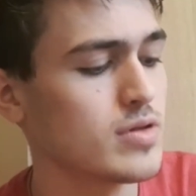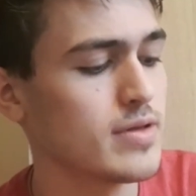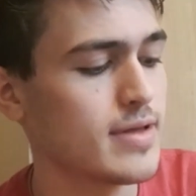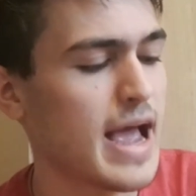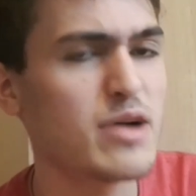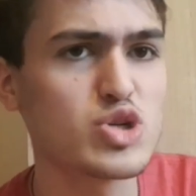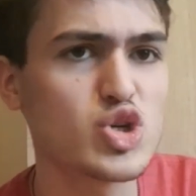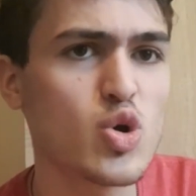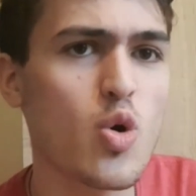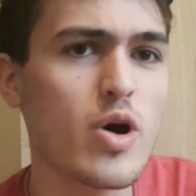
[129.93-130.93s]
How
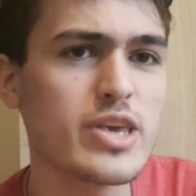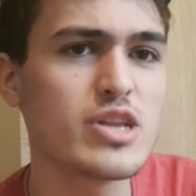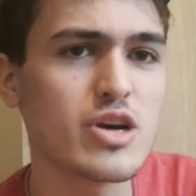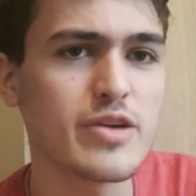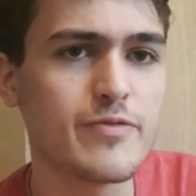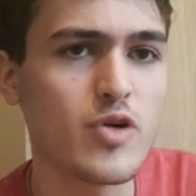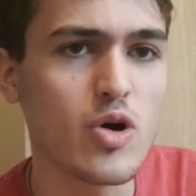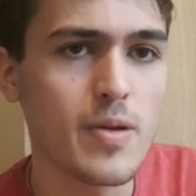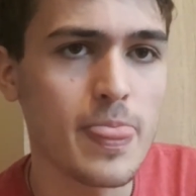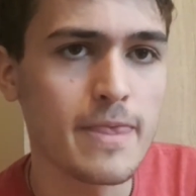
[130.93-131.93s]
short are you looking for?
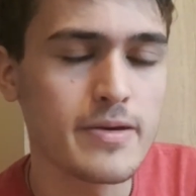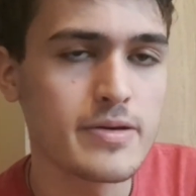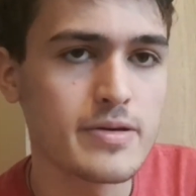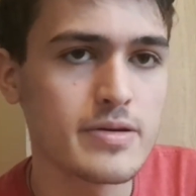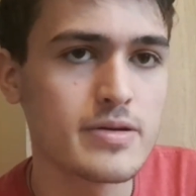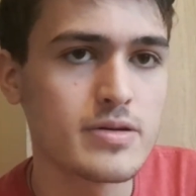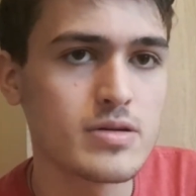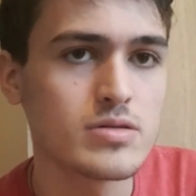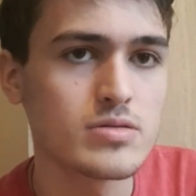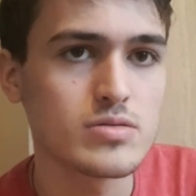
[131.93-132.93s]

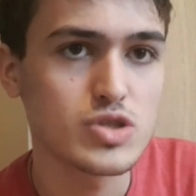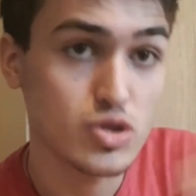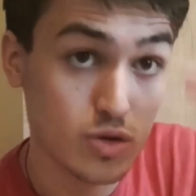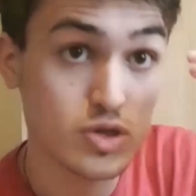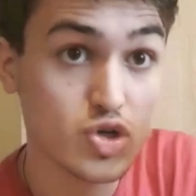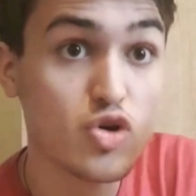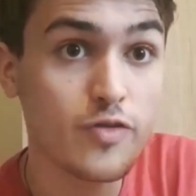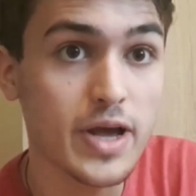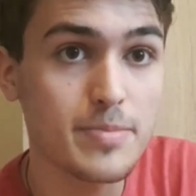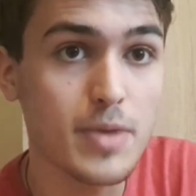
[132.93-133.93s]
Sort of
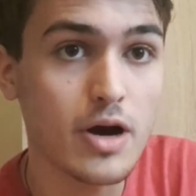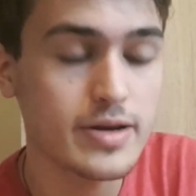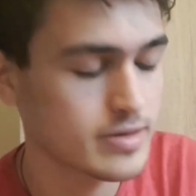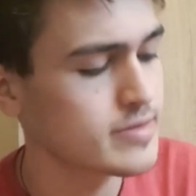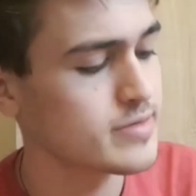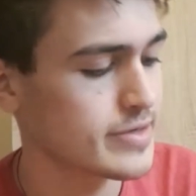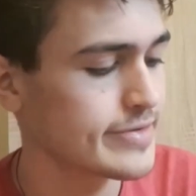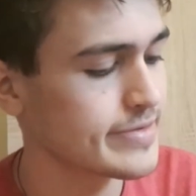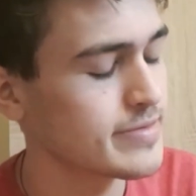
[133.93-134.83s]
like mine. Okay.